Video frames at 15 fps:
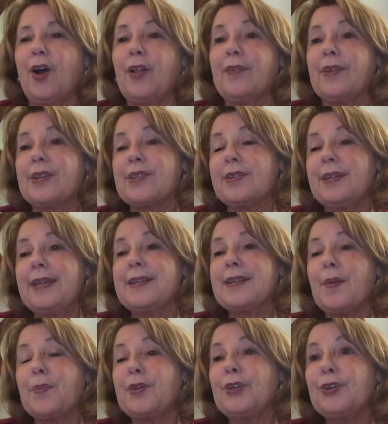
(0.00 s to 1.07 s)
all of us
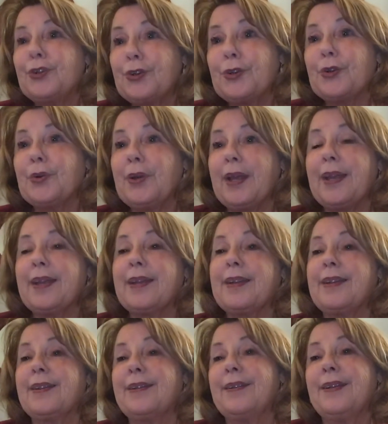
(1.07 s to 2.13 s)
need something to do,
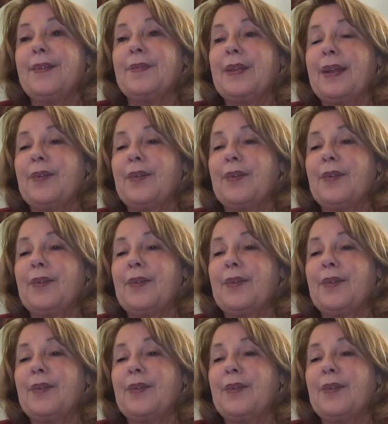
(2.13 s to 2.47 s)
and